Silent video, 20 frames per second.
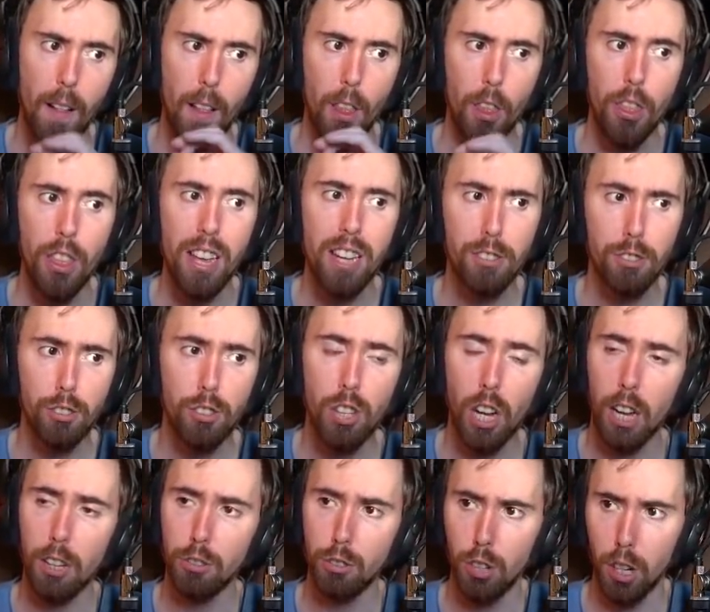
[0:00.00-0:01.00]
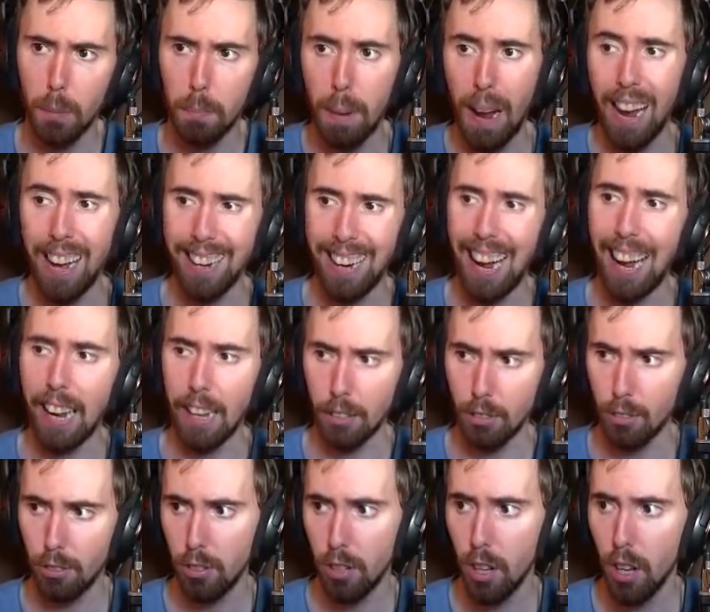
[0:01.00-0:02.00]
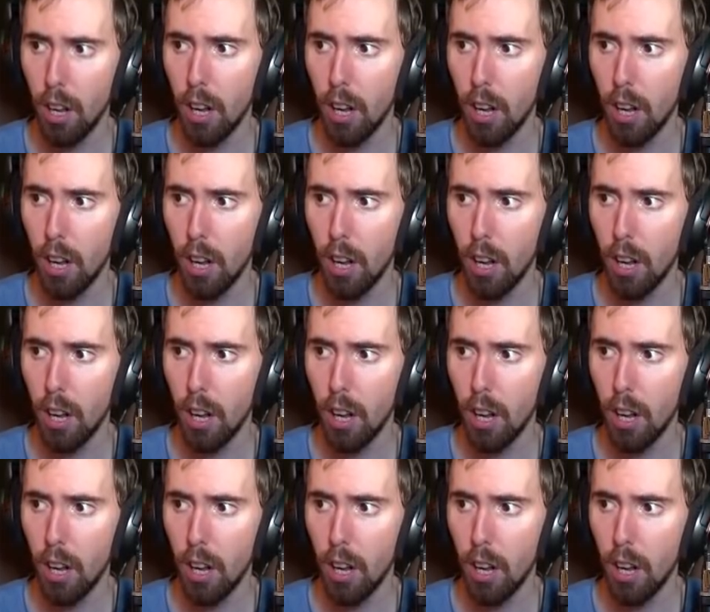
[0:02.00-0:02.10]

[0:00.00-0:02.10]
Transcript: This does look badass.